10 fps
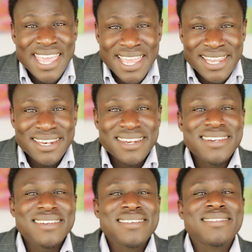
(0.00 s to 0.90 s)

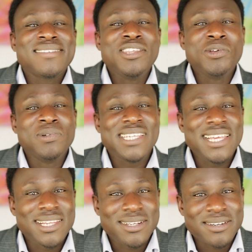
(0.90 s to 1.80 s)
In New
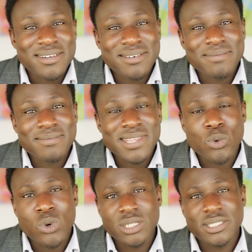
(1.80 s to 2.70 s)
Zealand,
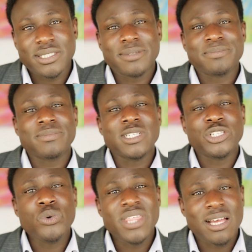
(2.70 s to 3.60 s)
there was a
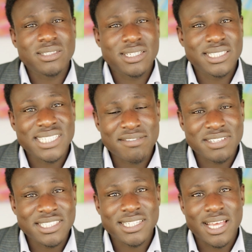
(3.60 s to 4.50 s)

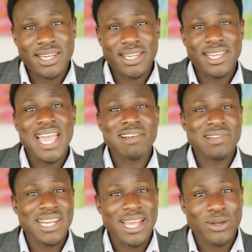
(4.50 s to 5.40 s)
2007 study
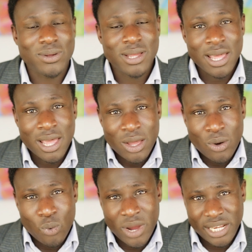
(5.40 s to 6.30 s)
carried out
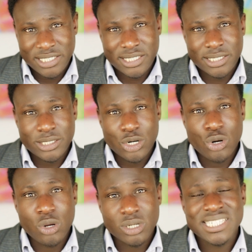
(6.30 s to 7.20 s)
which
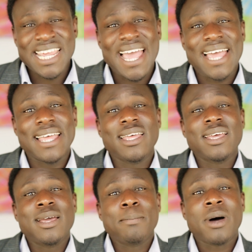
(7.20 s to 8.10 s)
looked at
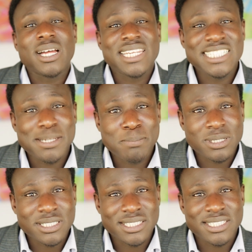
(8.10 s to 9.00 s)

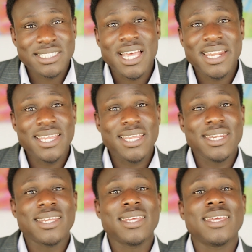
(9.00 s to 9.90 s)
participants and studied